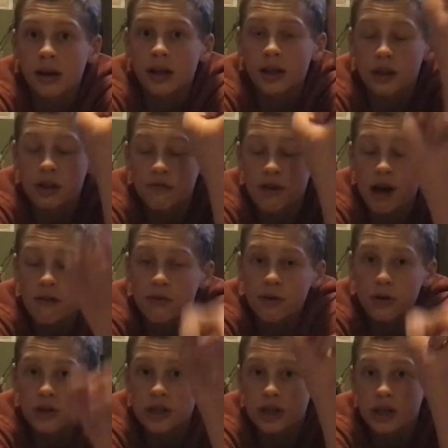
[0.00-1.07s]
and the valve
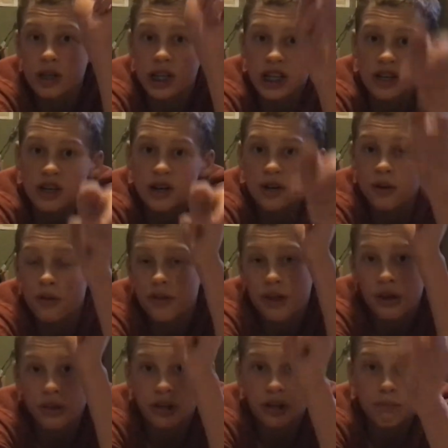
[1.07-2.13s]
core is the little internal
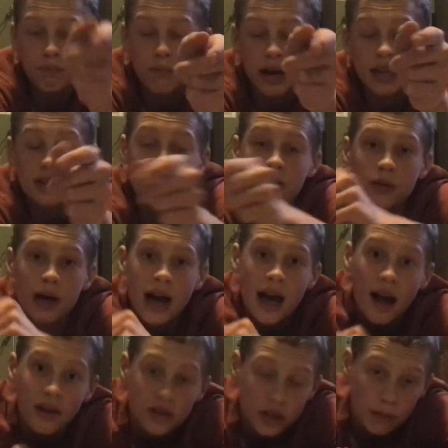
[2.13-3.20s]
thing that basically
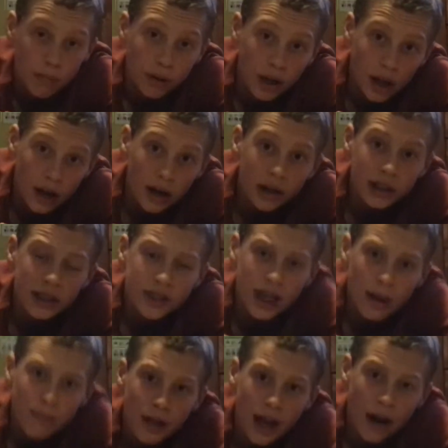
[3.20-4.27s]
acts as a plug to
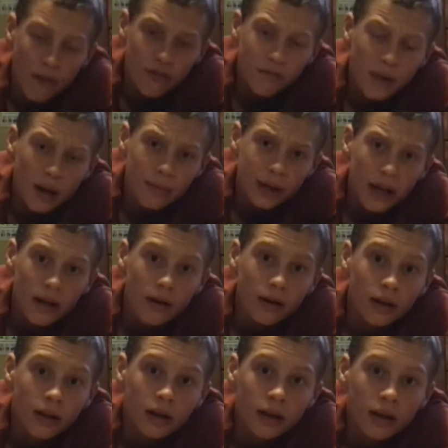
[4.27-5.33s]
stop the air from coming out.
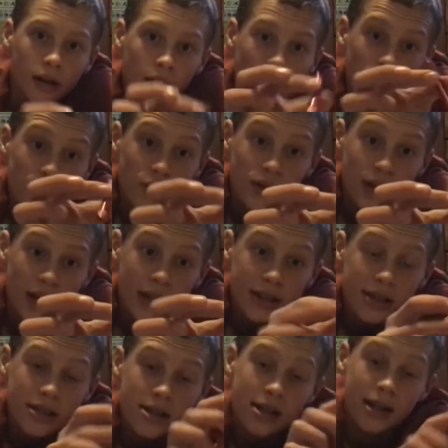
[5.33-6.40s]
So you take
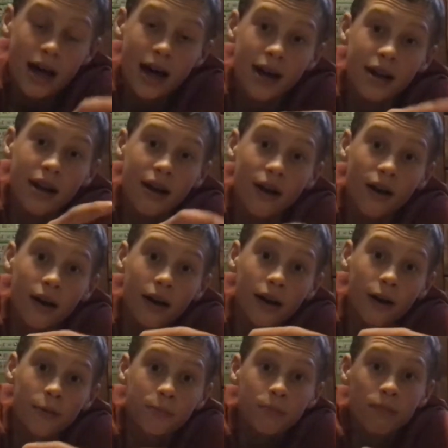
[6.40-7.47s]
this little guy in here,
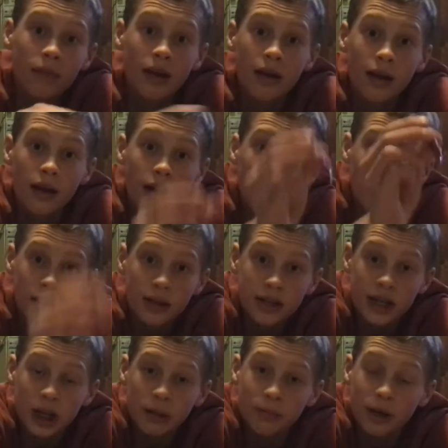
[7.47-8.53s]

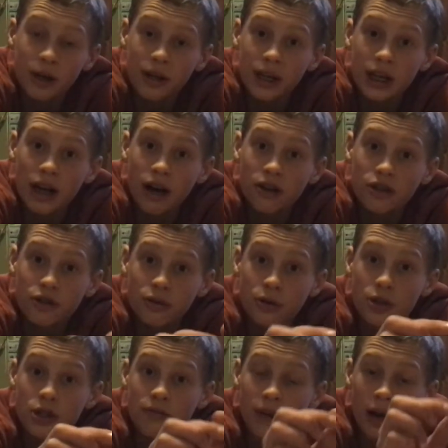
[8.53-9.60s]
stick him in, he unscrews
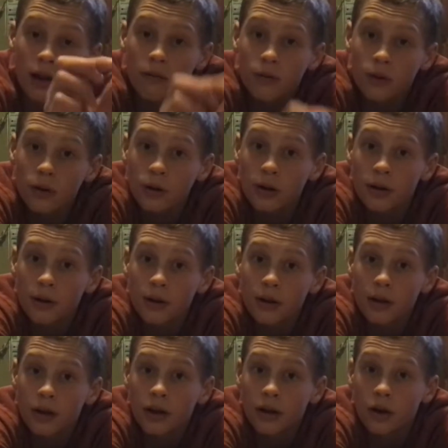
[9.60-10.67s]
the valve core,
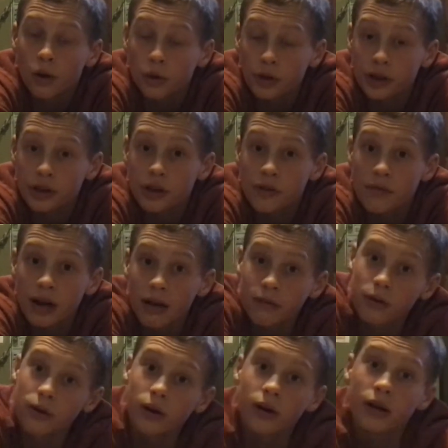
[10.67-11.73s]
hold on to the valve
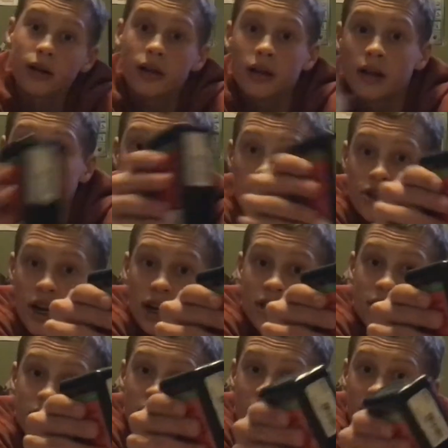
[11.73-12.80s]
core, inject
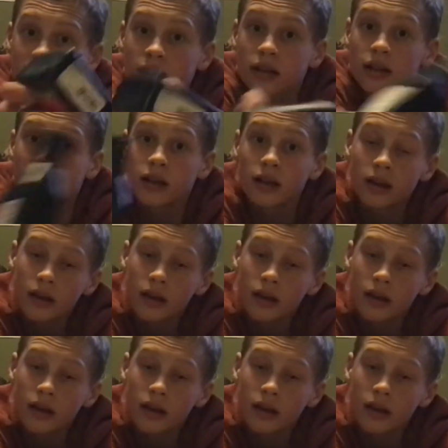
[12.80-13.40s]
sealant in,